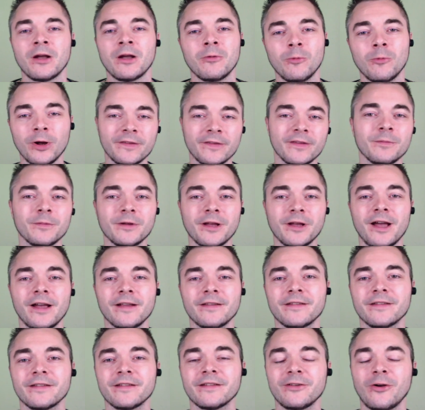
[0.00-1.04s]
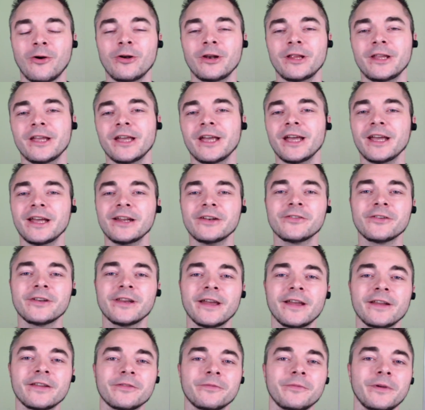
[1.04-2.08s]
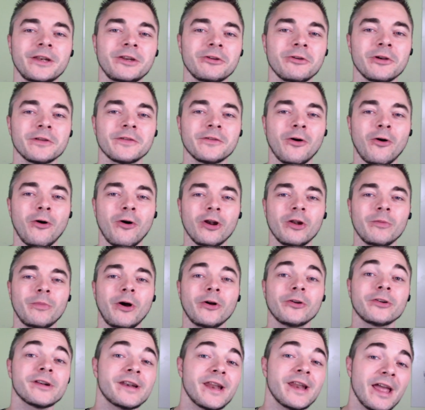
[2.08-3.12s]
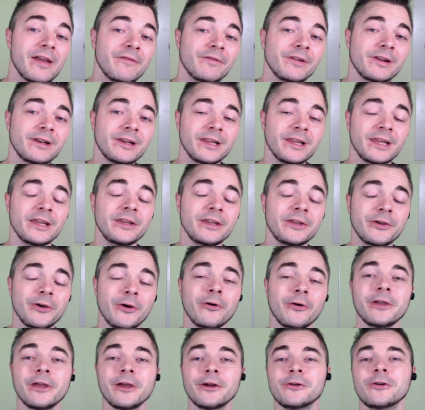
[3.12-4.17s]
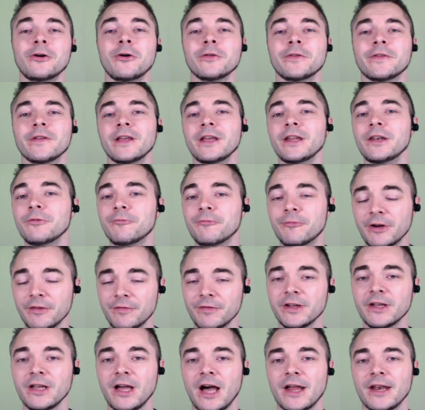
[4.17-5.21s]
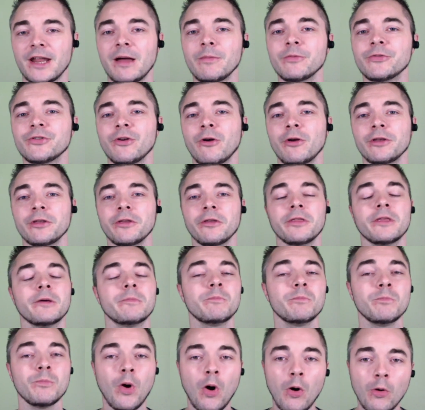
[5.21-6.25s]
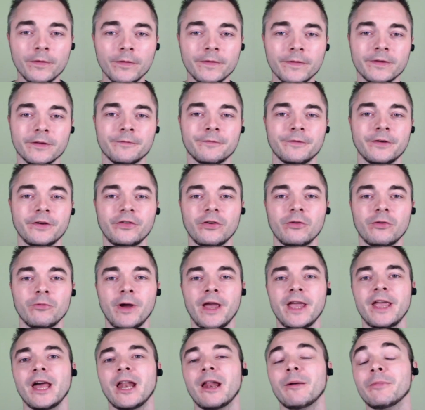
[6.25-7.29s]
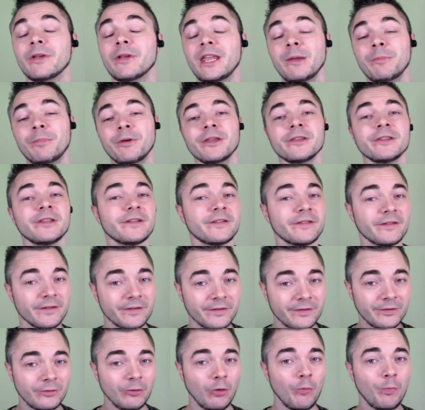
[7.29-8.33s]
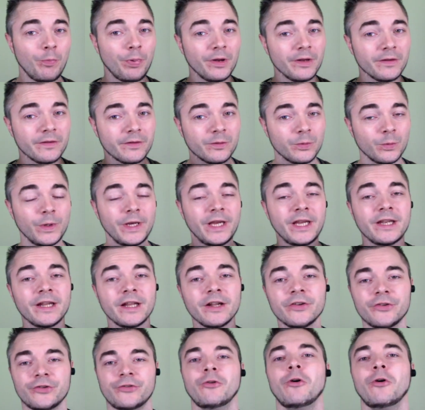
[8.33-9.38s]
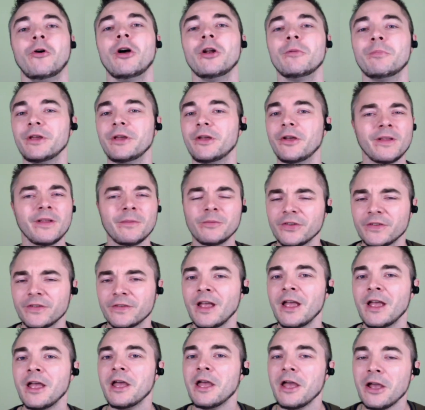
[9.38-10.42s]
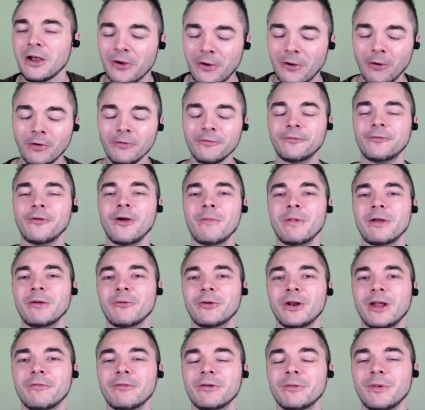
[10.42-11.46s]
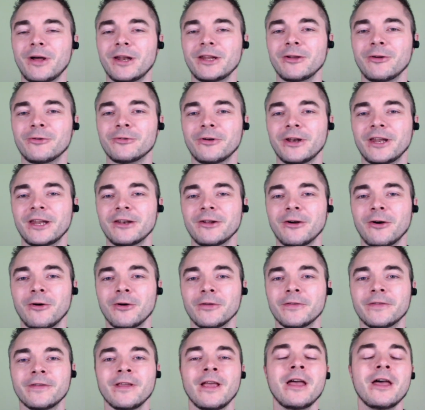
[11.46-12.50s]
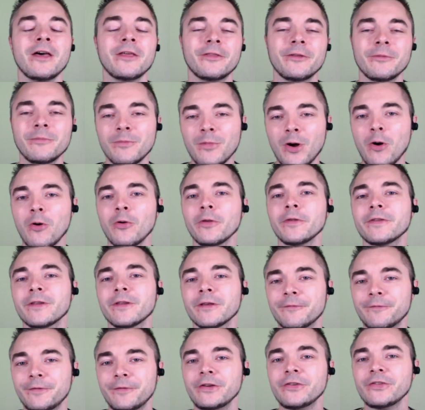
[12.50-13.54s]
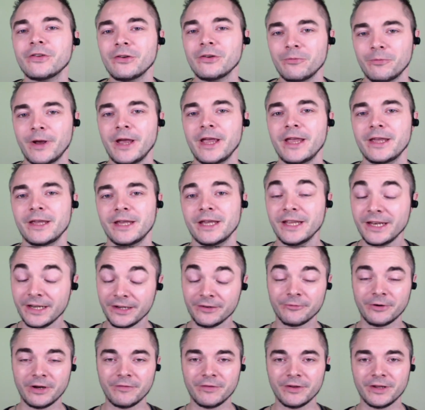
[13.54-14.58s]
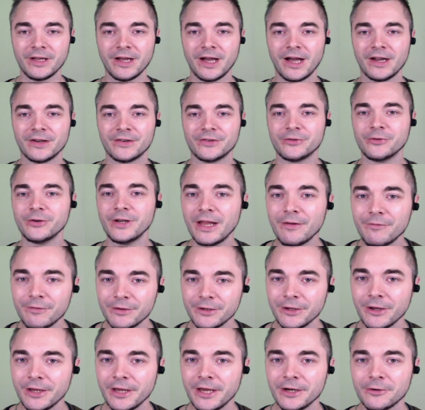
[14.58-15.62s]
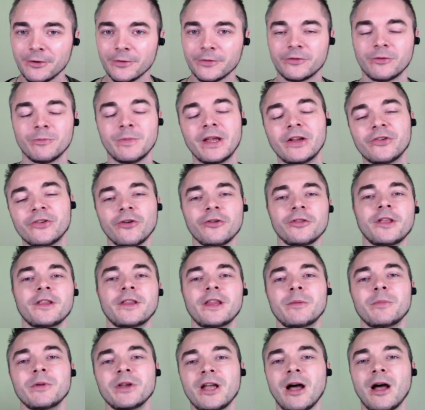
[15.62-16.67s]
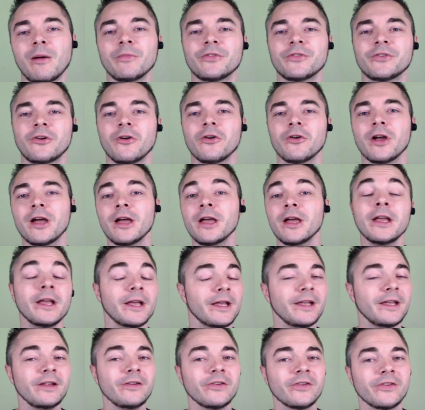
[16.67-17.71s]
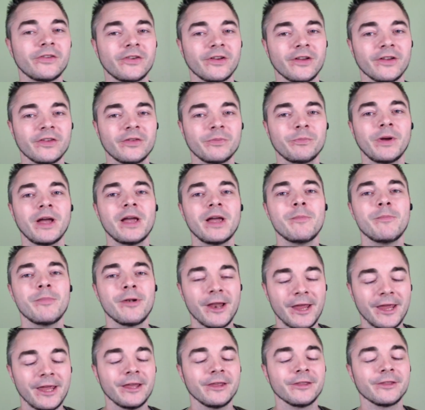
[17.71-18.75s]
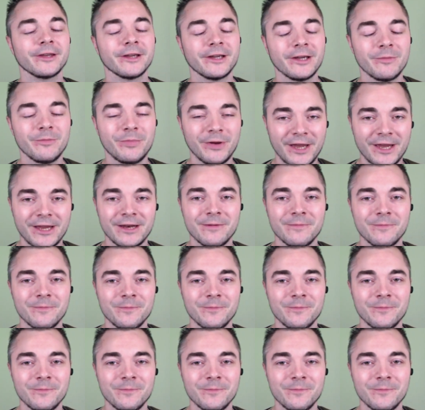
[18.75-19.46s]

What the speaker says: What's up guys, this is Ollie and today's video is all about leveling your heroes in Rivengard. I'm showing you the most efficient way and I'm keeping this super sweet and short because I'm just confirming what everybody already knows. The most efficient way in Rivengard to level your heroes, to make sure that they become stronger, is just by playing the campaign.